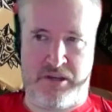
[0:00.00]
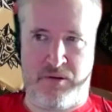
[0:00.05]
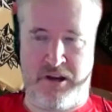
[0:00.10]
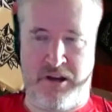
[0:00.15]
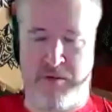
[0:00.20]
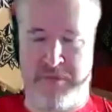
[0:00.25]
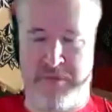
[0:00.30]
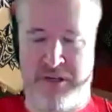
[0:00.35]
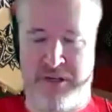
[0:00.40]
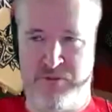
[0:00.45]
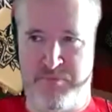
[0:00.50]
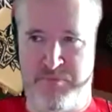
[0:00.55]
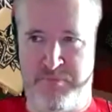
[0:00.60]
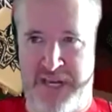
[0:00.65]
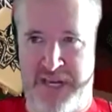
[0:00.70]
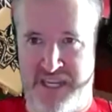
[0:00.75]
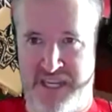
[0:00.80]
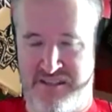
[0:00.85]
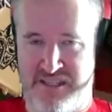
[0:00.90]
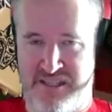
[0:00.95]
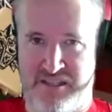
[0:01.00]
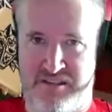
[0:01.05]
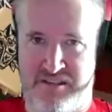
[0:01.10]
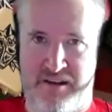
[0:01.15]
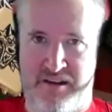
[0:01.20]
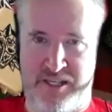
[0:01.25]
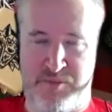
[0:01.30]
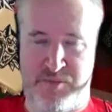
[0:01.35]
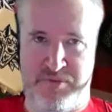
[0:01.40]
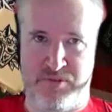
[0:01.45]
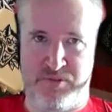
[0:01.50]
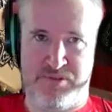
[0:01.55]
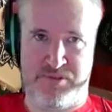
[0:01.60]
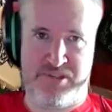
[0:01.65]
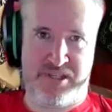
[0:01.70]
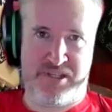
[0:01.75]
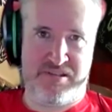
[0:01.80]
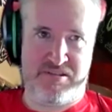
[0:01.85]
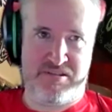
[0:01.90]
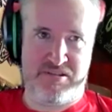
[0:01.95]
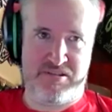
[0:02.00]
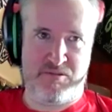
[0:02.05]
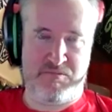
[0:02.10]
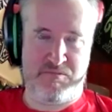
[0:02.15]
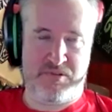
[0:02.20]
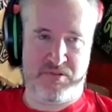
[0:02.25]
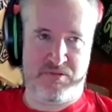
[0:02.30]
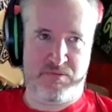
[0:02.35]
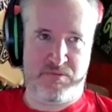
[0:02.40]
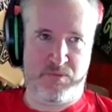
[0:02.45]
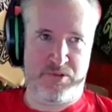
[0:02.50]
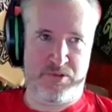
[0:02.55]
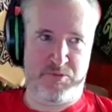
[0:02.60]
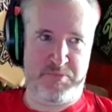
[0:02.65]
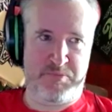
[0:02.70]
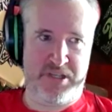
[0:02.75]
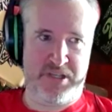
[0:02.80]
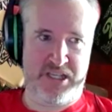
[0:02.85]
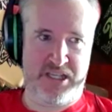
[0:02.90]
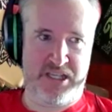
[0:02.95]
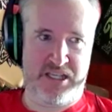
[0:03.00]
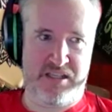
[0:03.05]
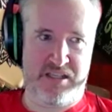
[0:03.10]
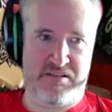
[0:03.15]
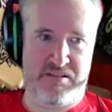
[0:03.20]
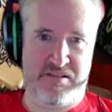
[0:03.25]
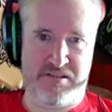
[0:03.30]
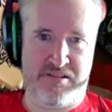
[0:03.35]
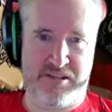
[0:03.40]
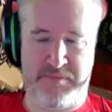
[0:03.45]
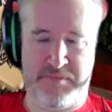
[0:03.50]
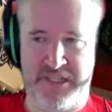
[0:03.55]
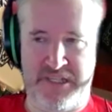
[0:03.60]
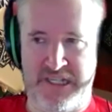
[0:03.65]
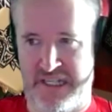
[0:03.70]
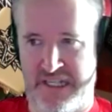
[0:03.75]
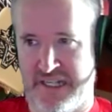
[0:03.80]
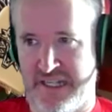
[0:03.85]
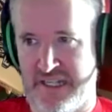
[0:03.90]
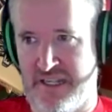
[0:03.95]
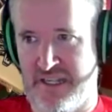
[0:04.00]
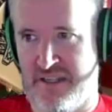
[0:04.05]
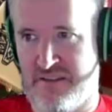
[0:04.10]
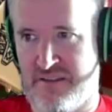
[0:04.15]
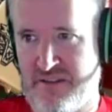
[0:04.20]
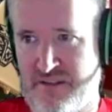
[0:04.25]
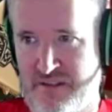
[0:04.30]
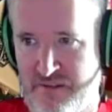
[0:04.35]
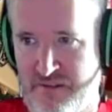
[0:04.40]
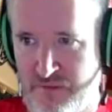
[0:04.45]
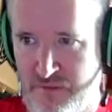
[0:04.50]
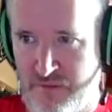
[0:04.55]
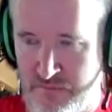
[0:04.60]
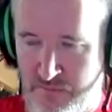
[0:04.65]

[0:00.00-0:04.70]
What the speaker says: our most basic dice pool system would be something like either